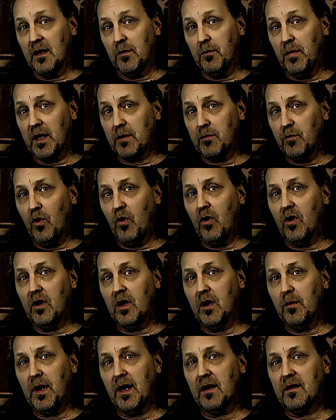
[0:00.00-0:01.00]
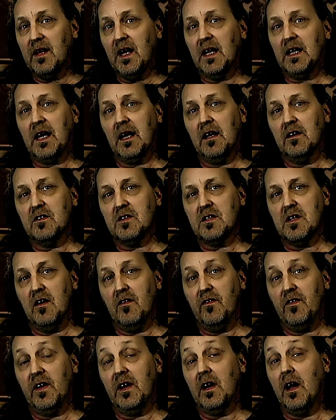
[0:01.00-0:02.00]
But more about that kind of
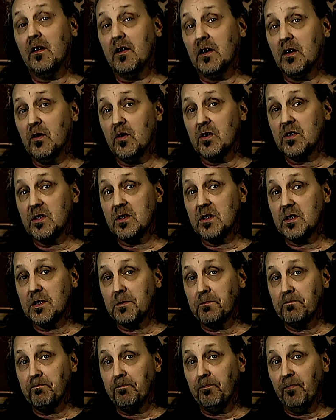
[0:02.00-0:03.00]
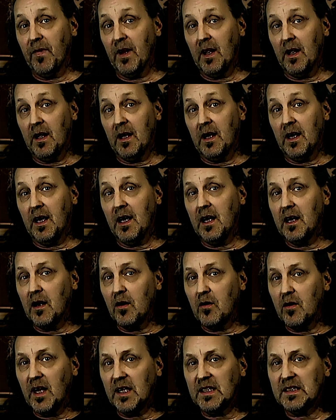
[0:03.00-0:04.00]
stuff in other courses. In
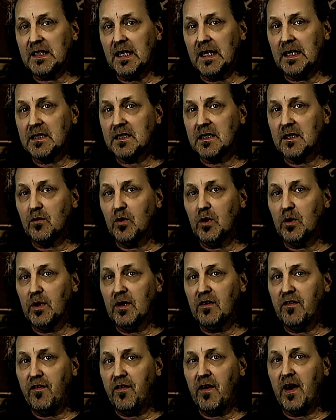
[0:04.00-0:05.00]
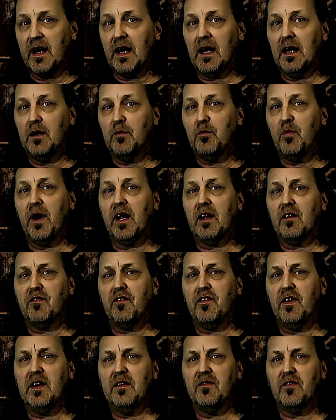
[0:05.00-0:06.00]
our next lesson we will finally break
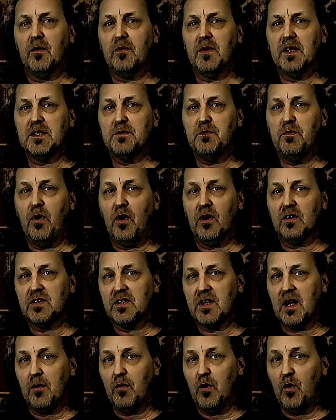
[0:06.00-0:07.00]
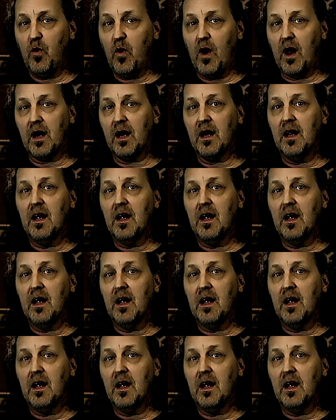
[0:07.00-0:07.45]
free from this box number 1